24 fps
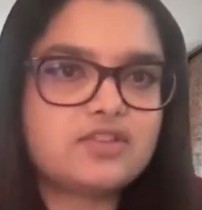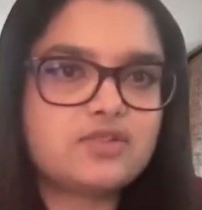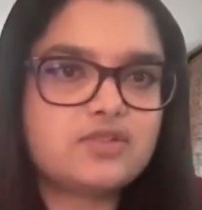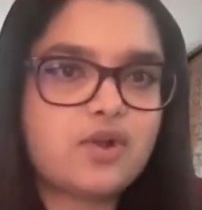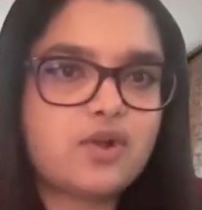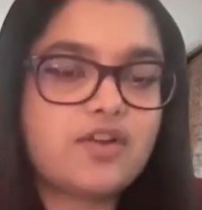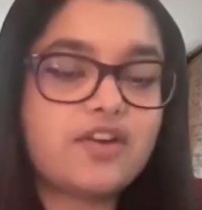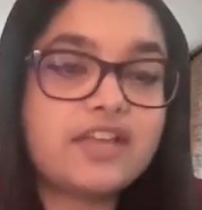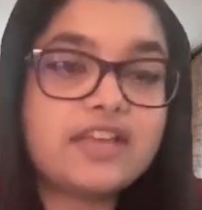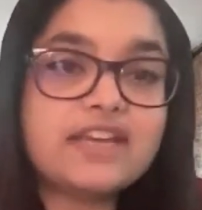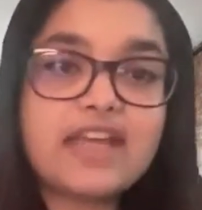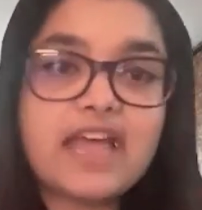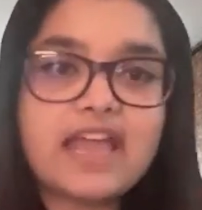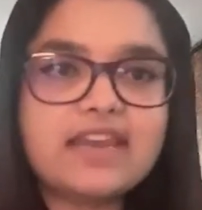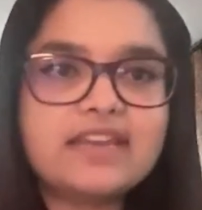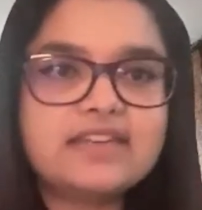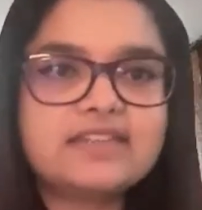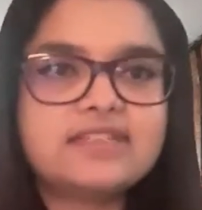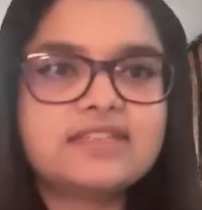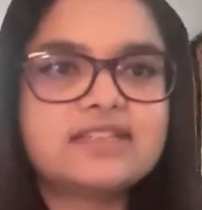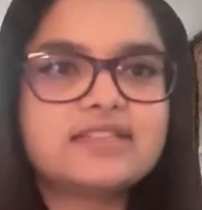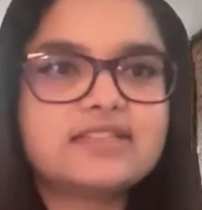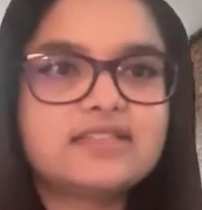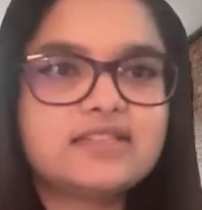So our
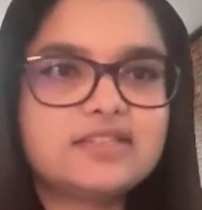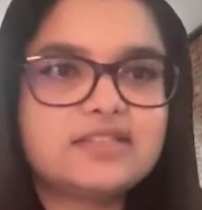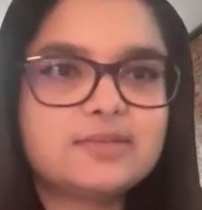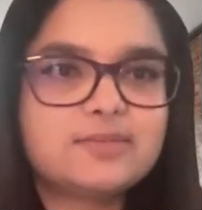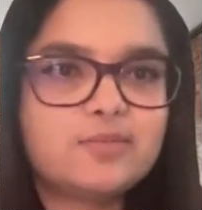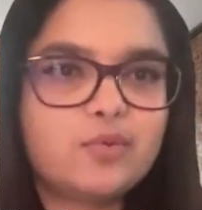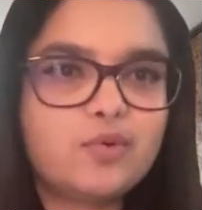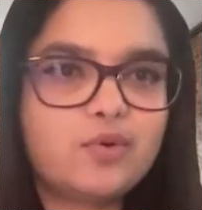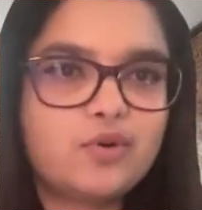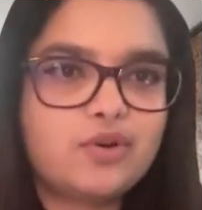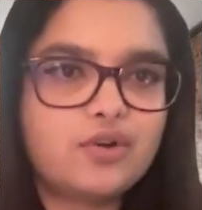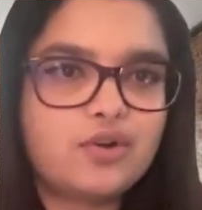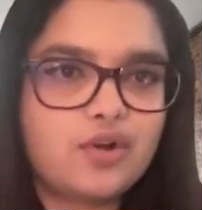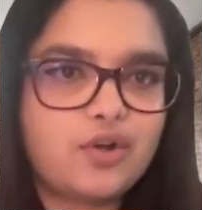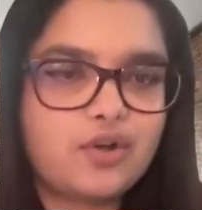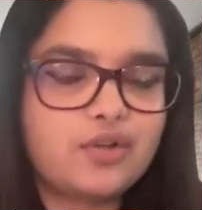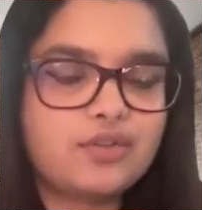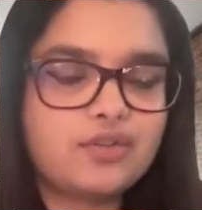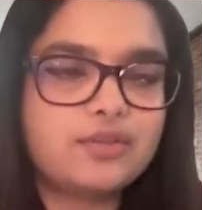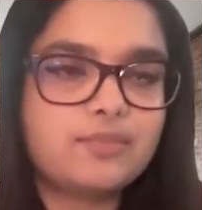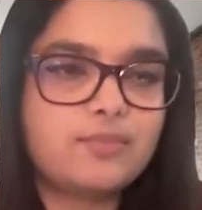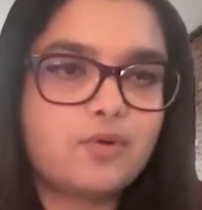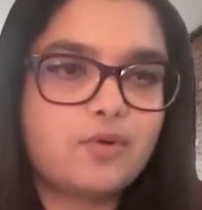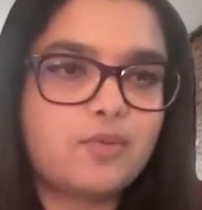analytics is more
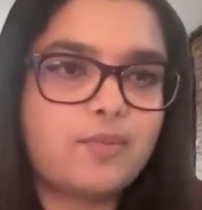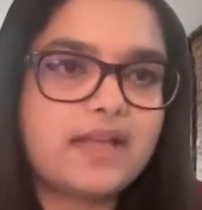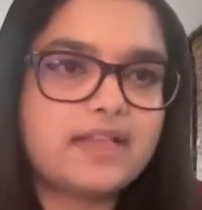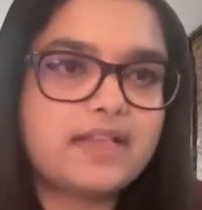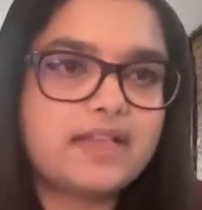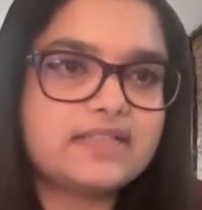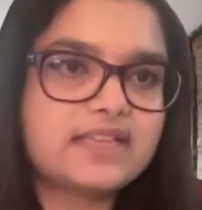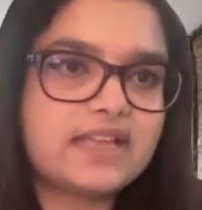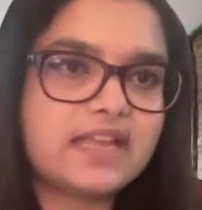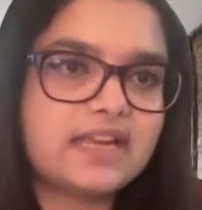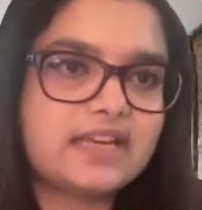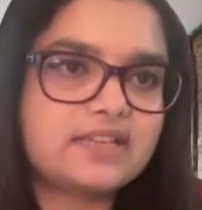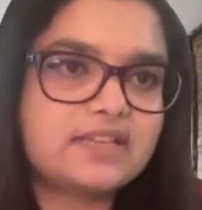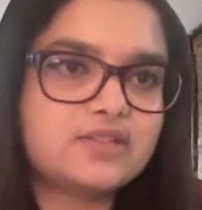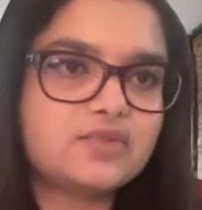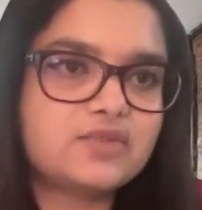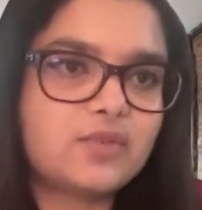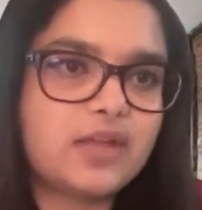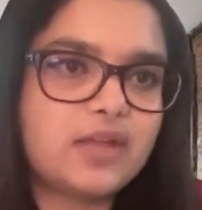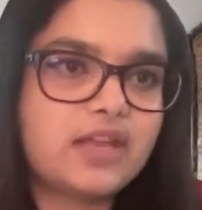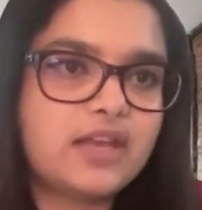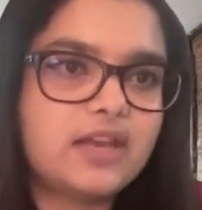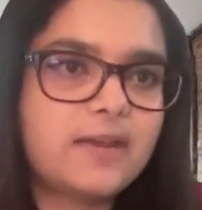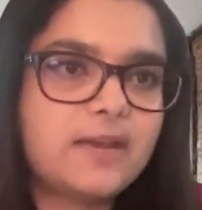on the mobile side as
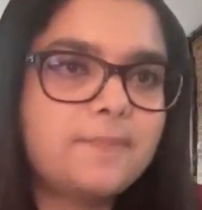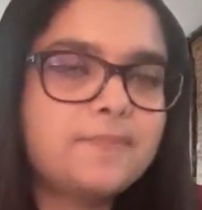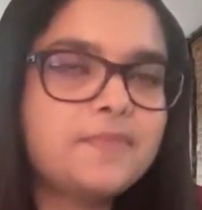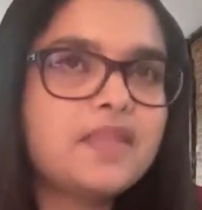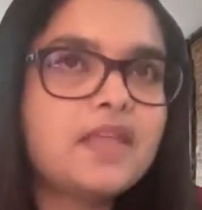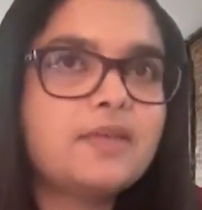well.